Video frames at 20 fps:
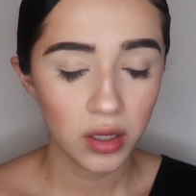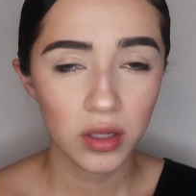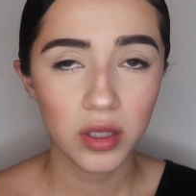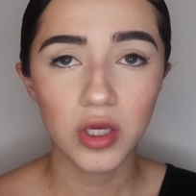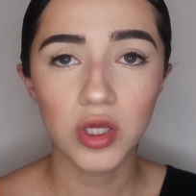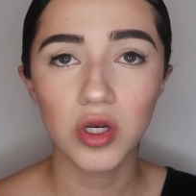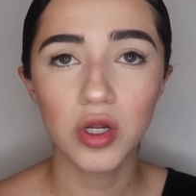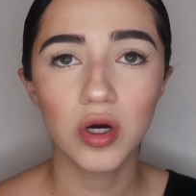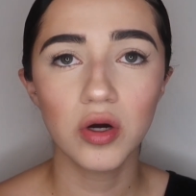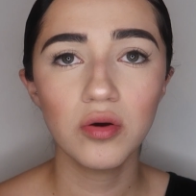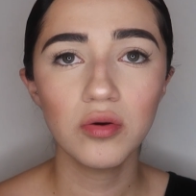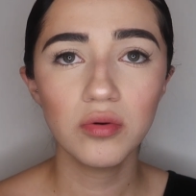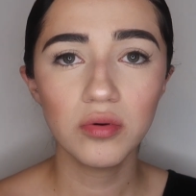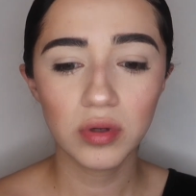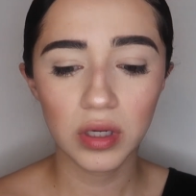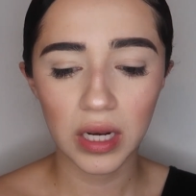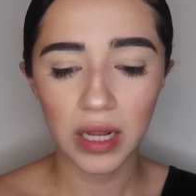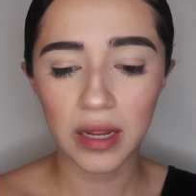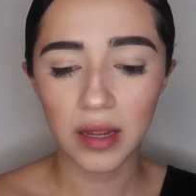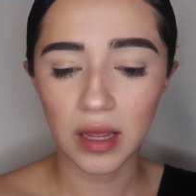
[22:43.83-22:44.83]
you know,
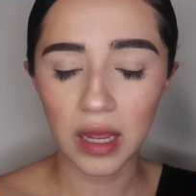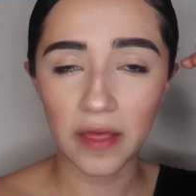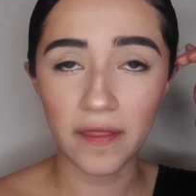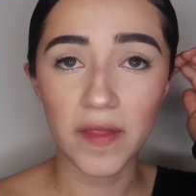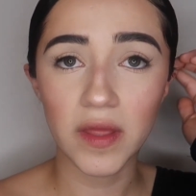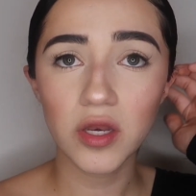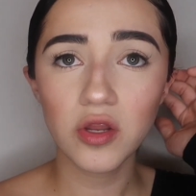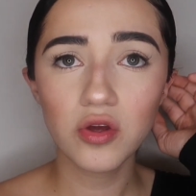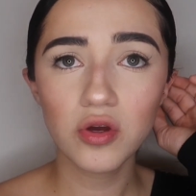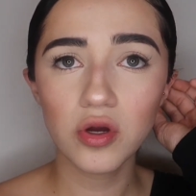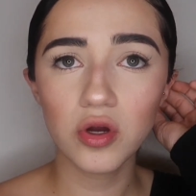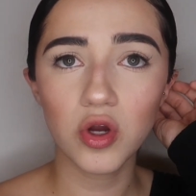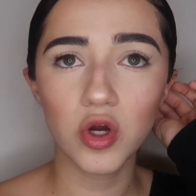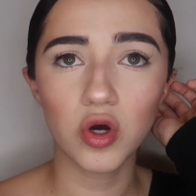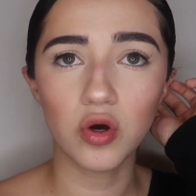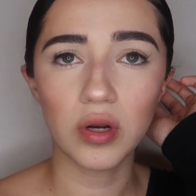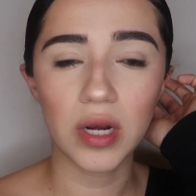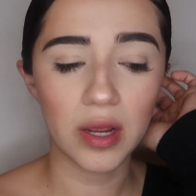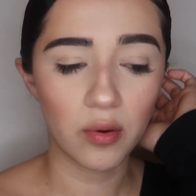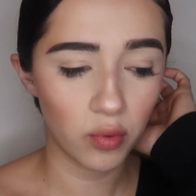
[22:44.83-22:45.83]
like, and then you can
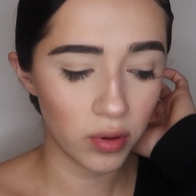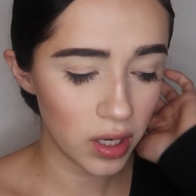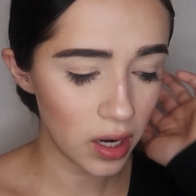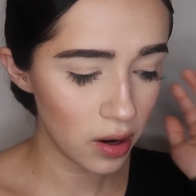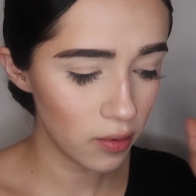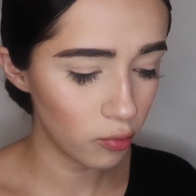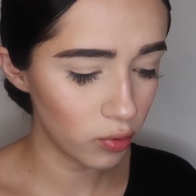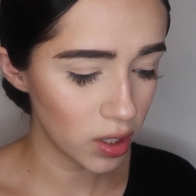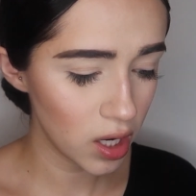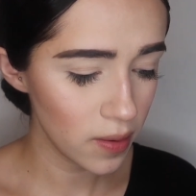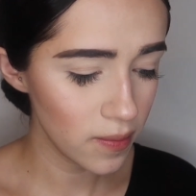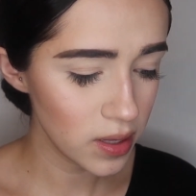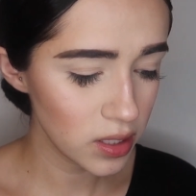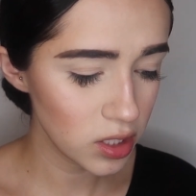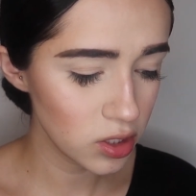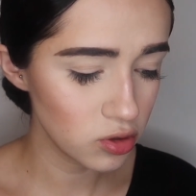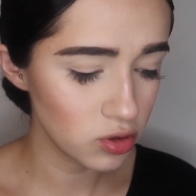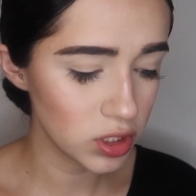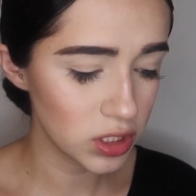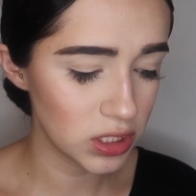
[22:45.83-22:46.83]
go. Like, we're not
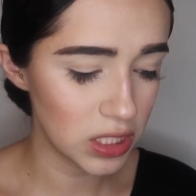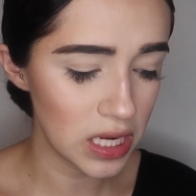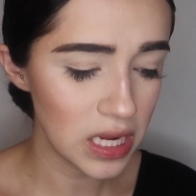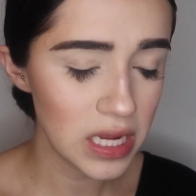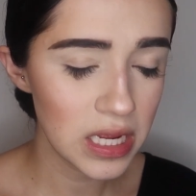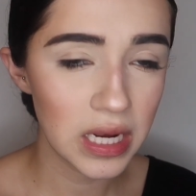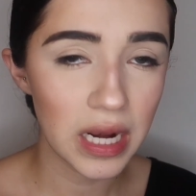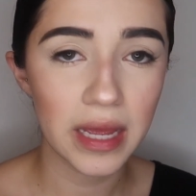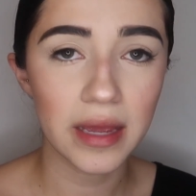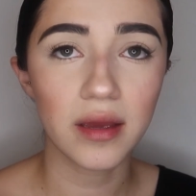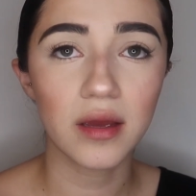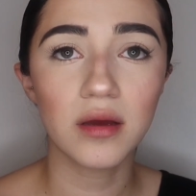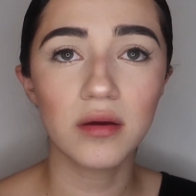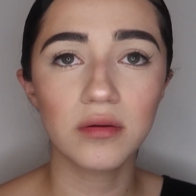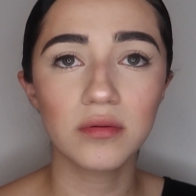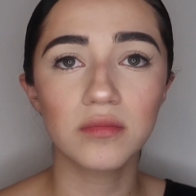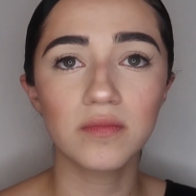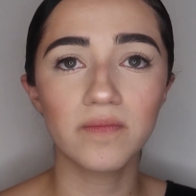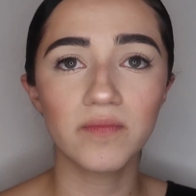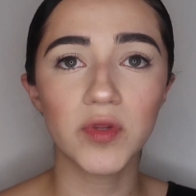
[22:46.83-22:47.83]
making you stay, like,
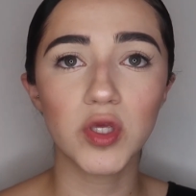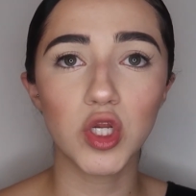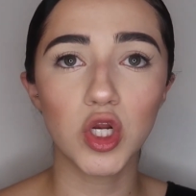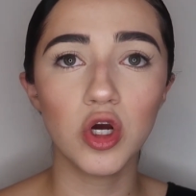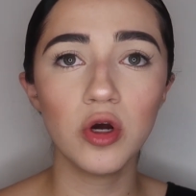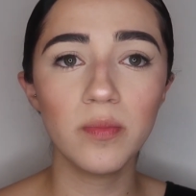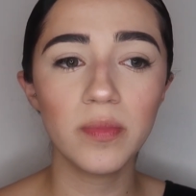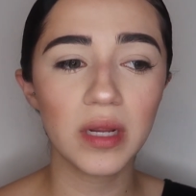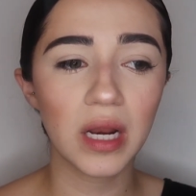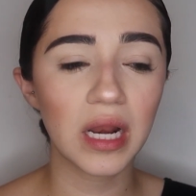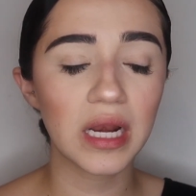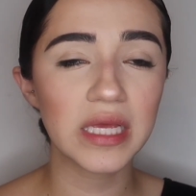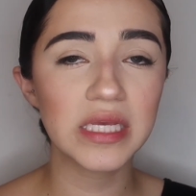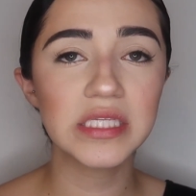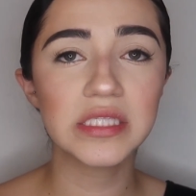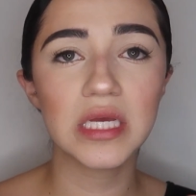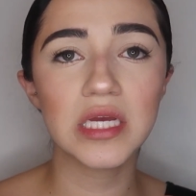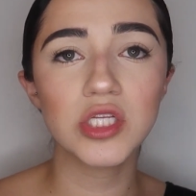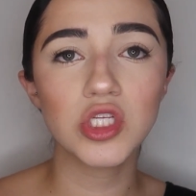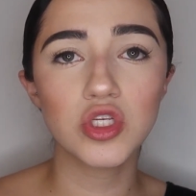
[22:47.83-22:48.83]
you know, but at
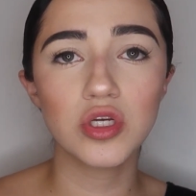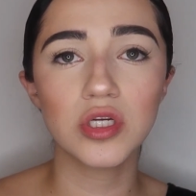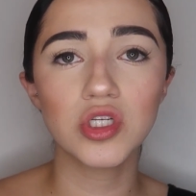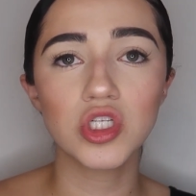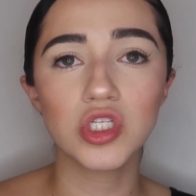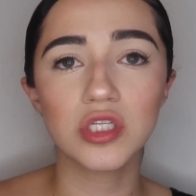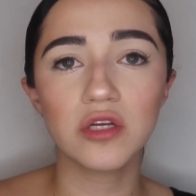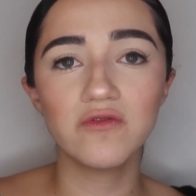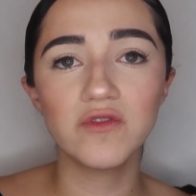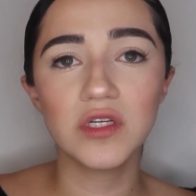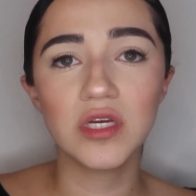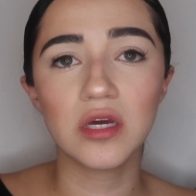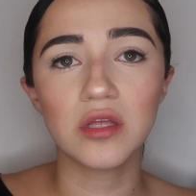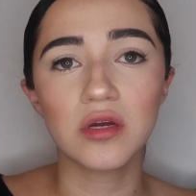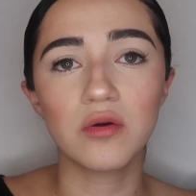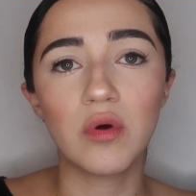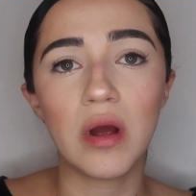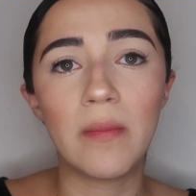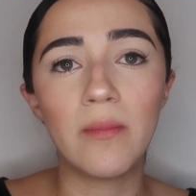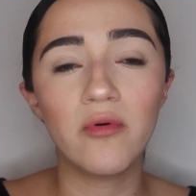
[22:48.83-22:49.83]
least stay till you get yourself
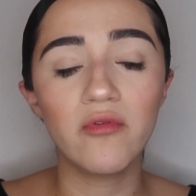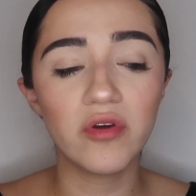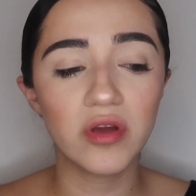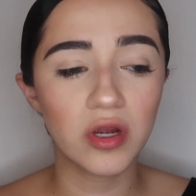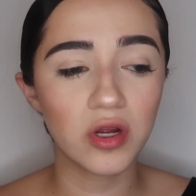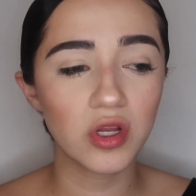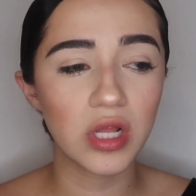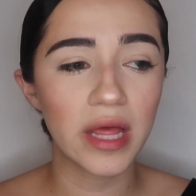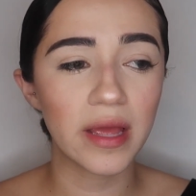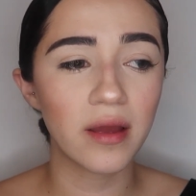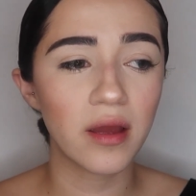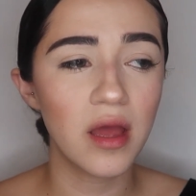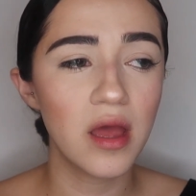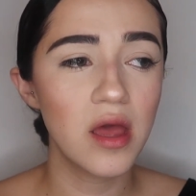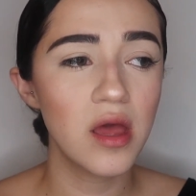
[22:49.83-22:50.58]
together. I'm over here like